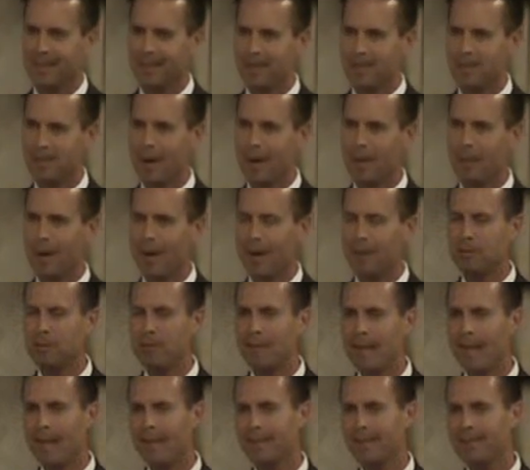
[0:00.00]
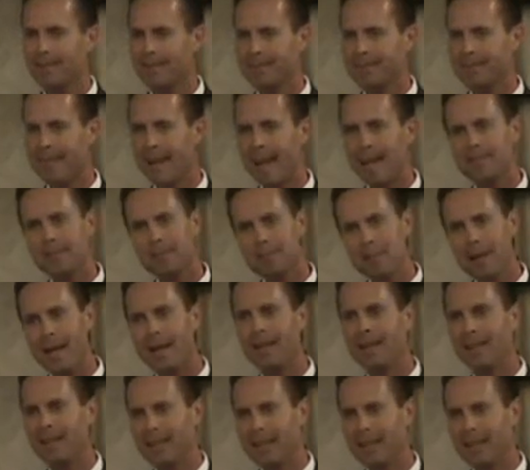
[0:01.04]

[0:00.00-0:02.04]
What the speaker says: My wife, Shannon, hasn't been at